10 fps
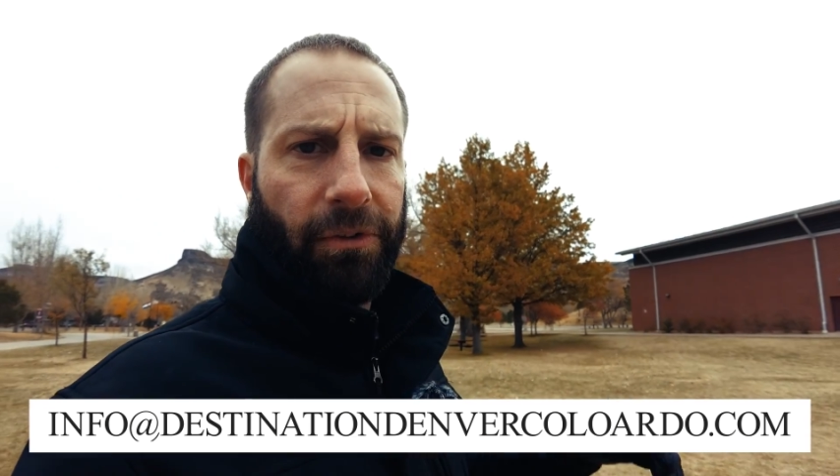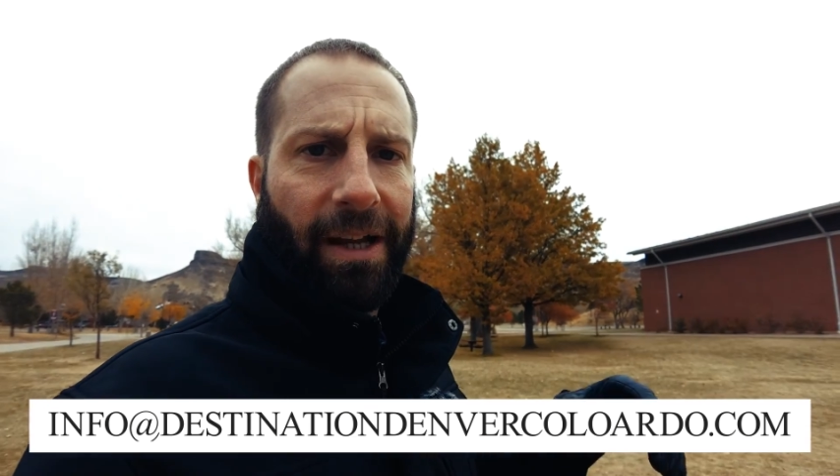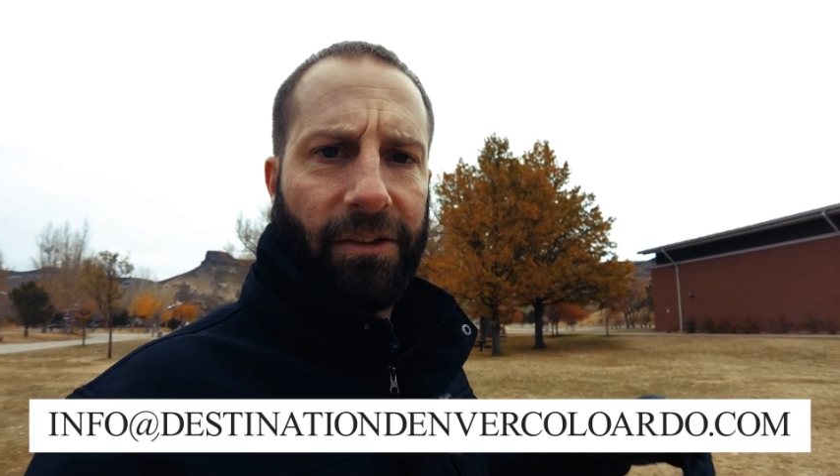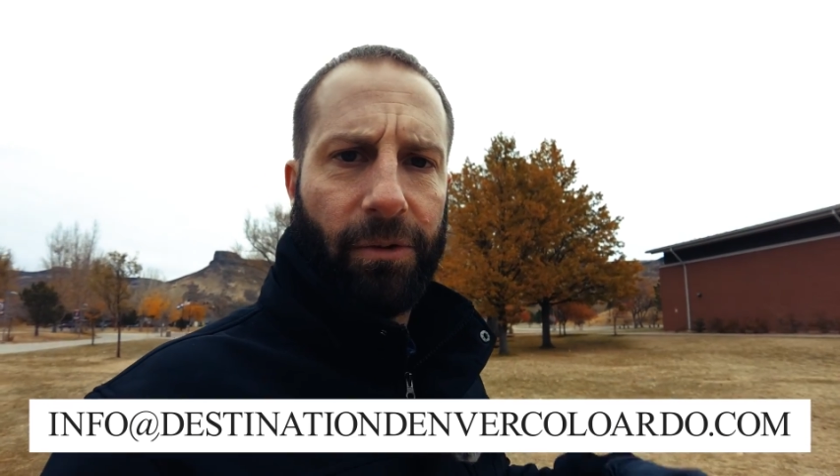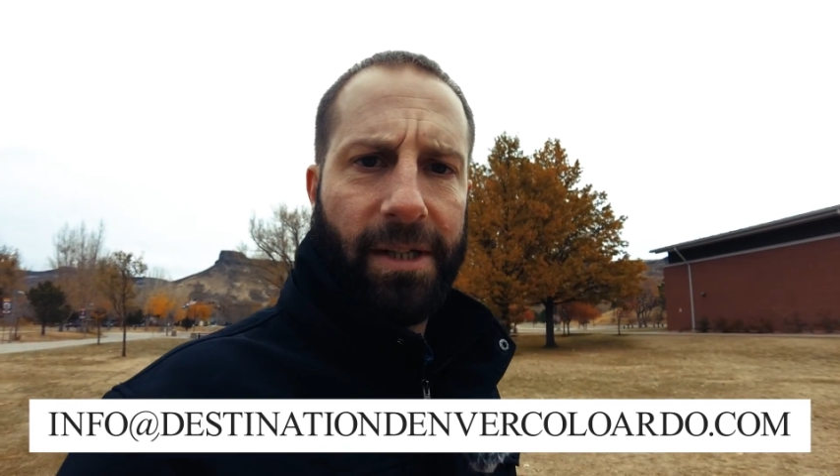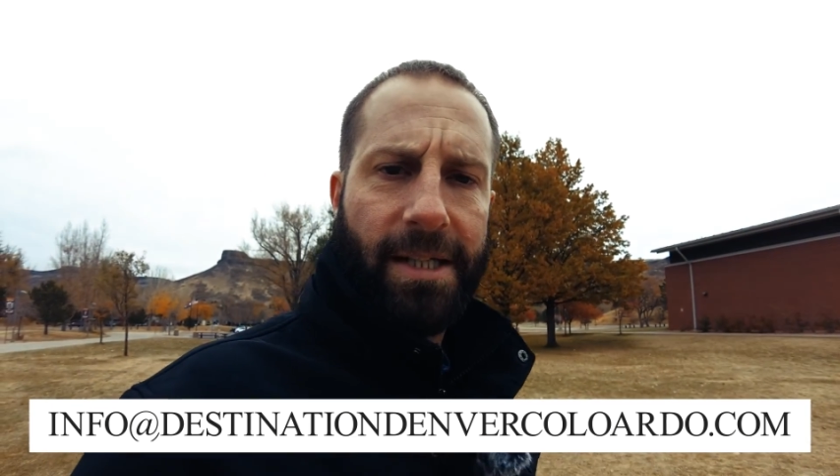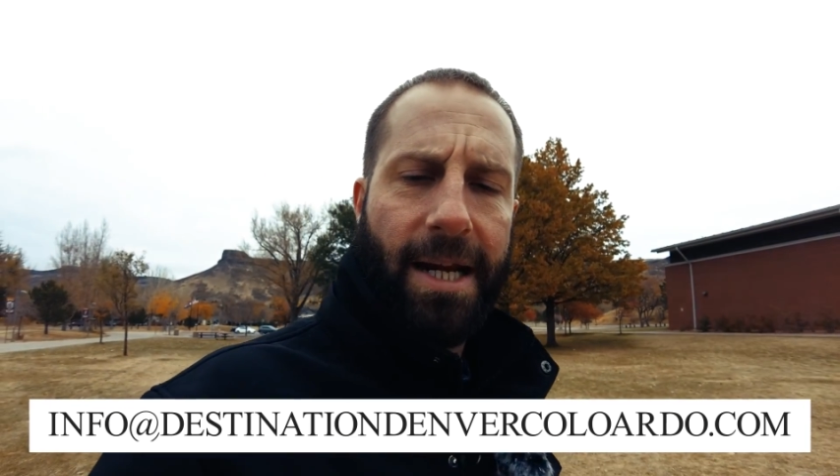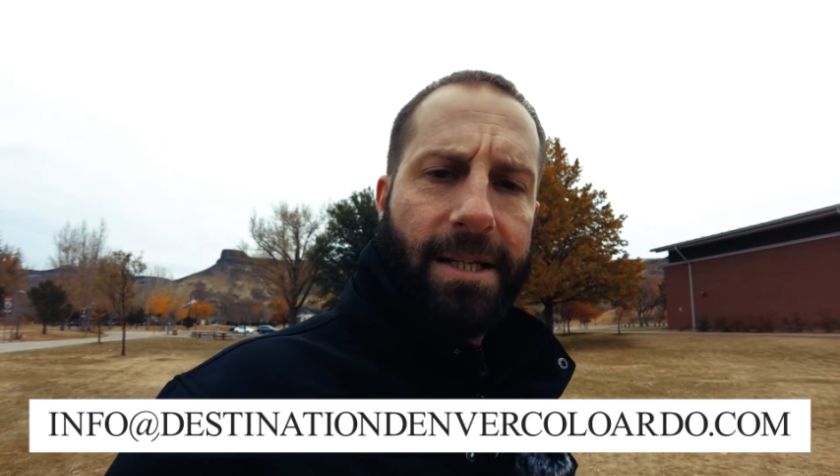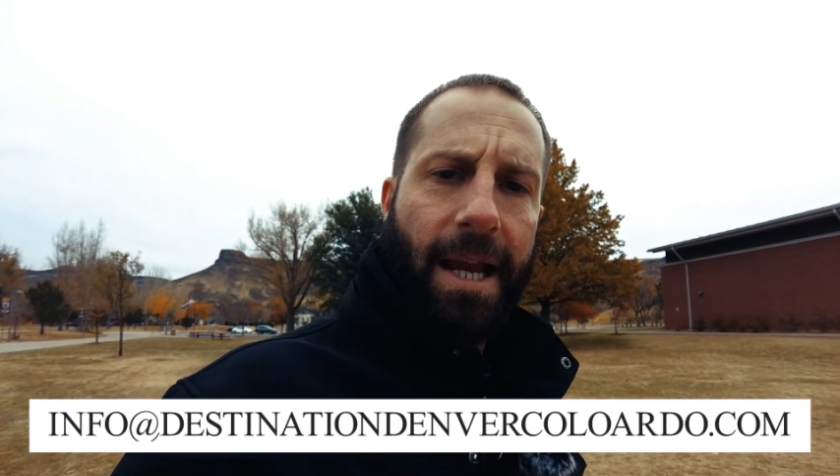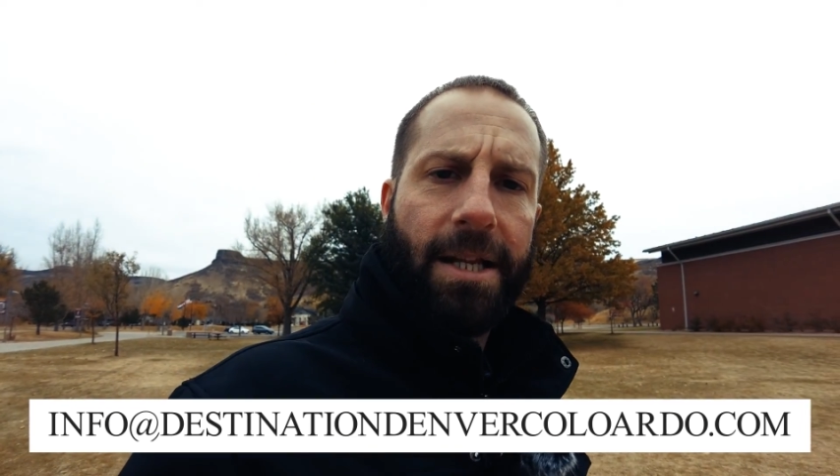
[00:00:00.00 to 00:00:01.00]
answering the
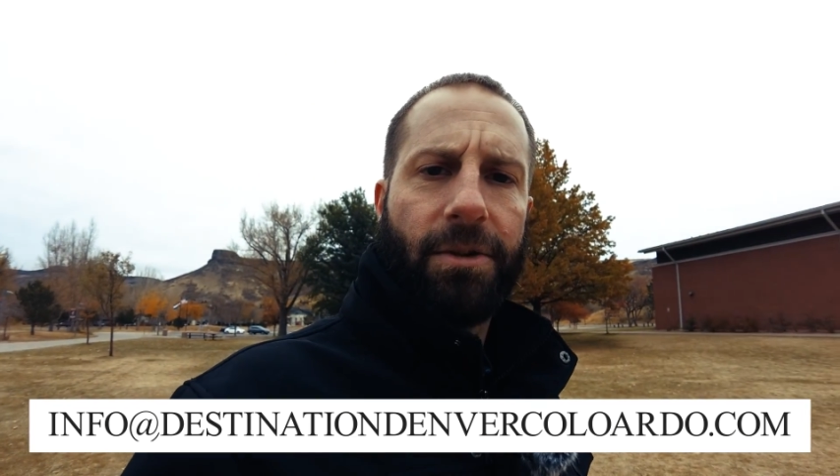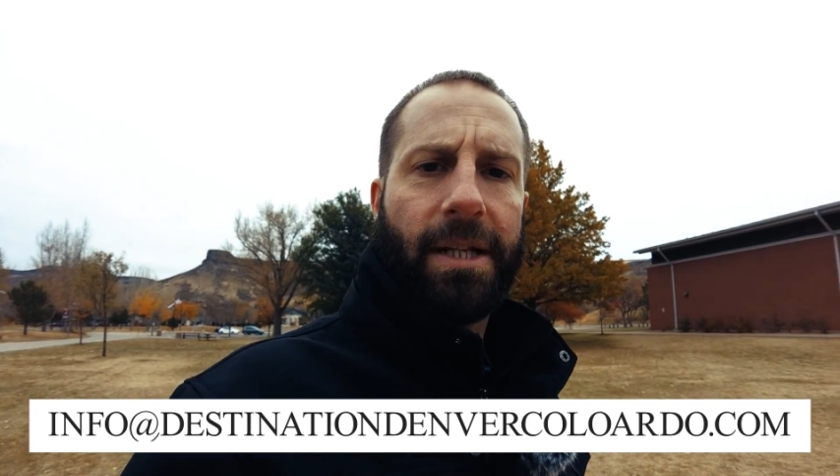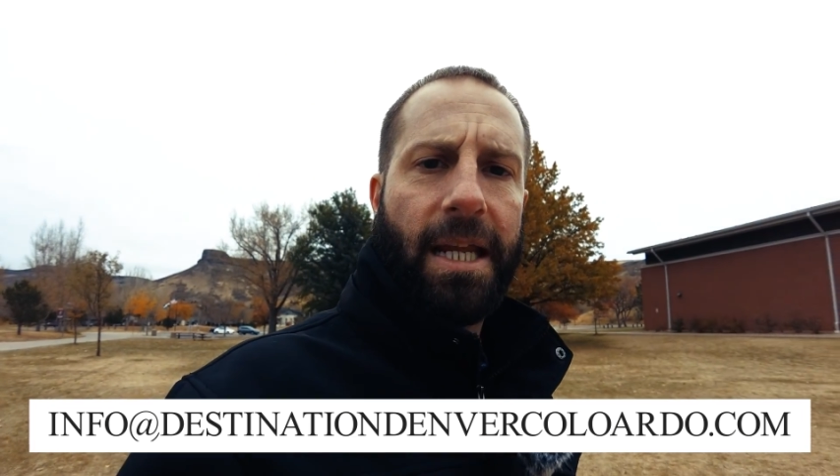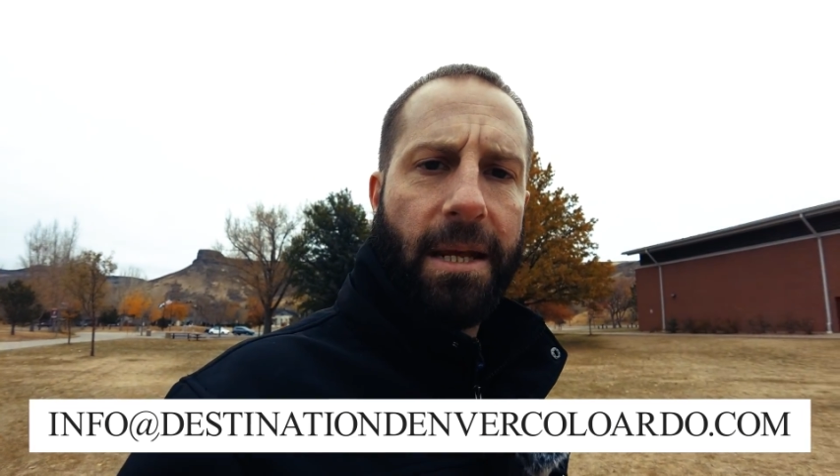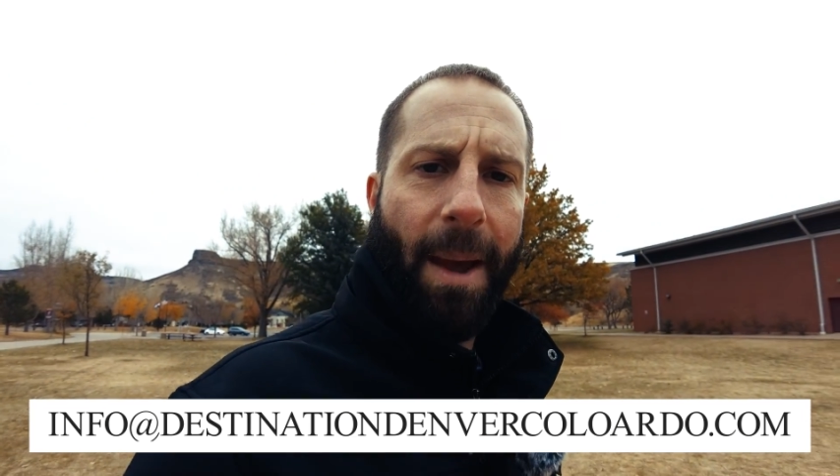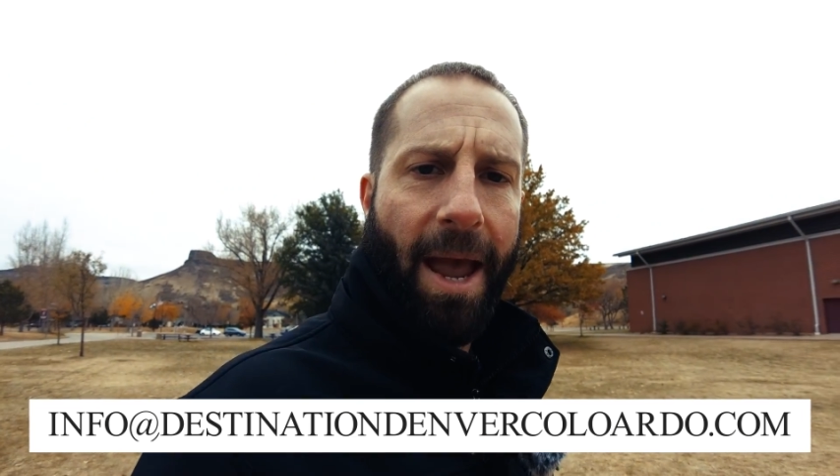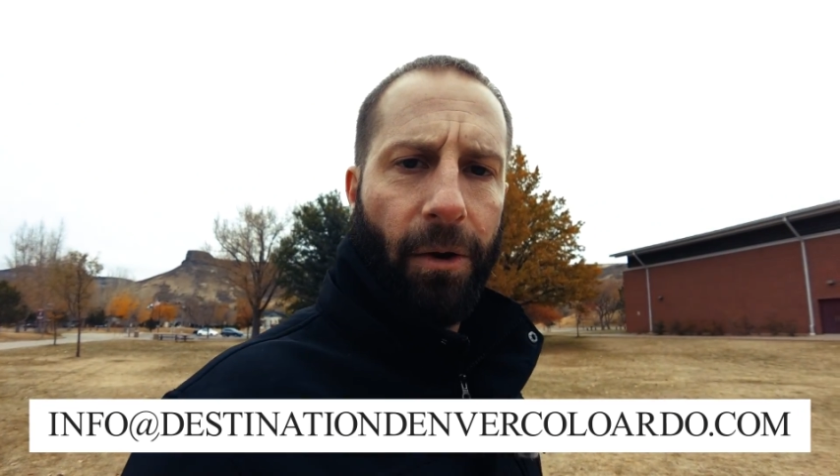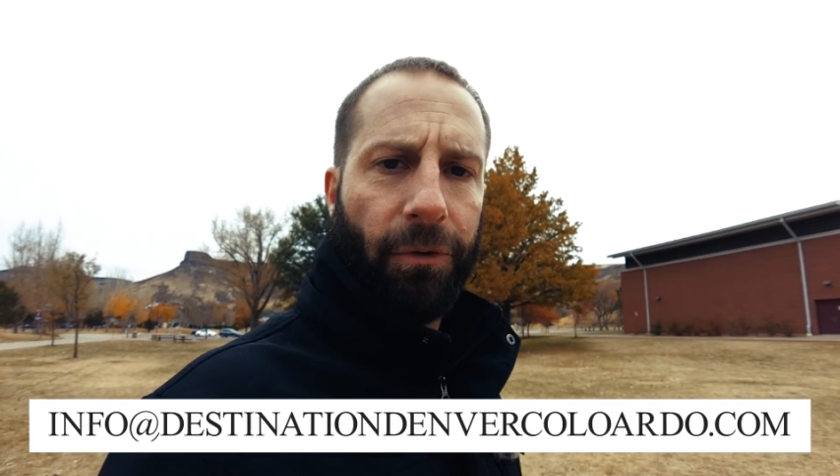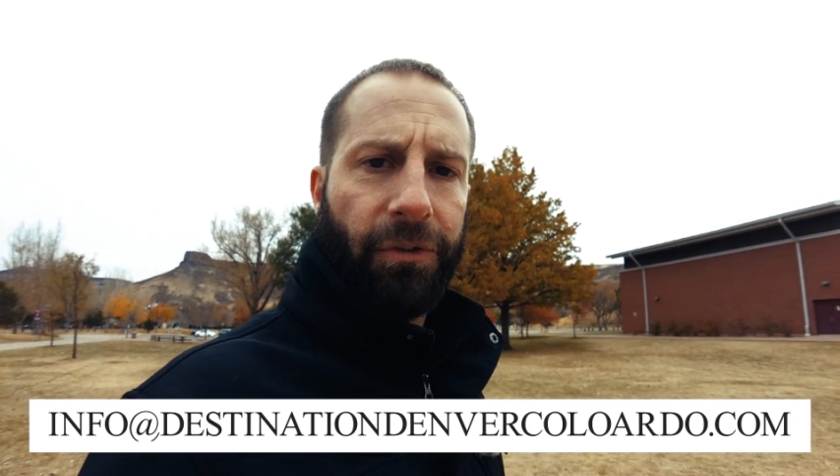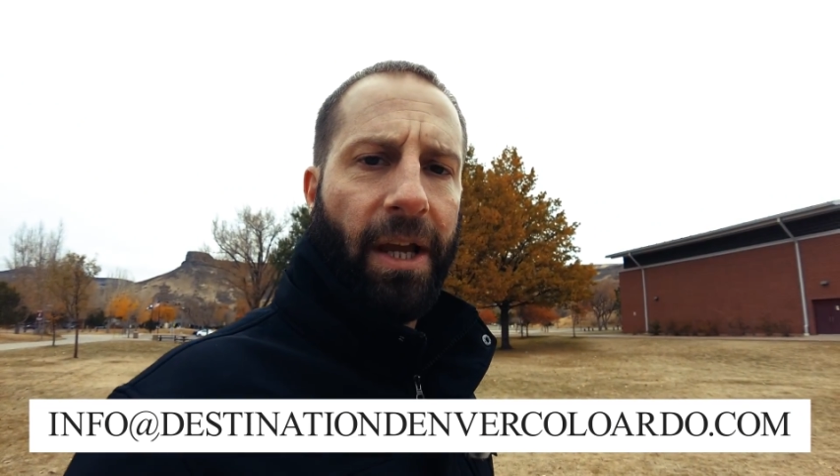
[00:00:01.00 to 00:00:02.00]
texts, answering the
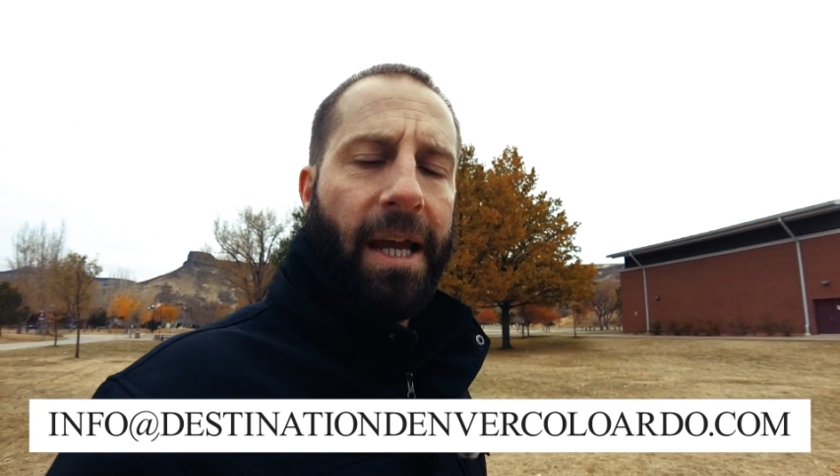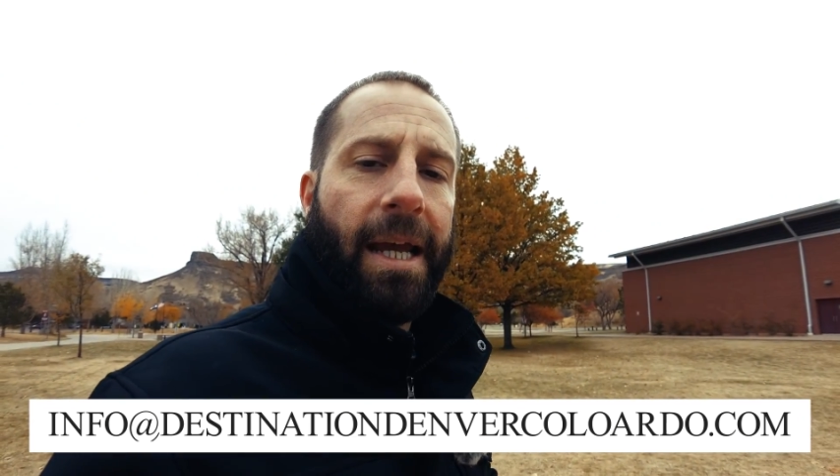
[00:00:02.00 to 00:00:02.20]
emails.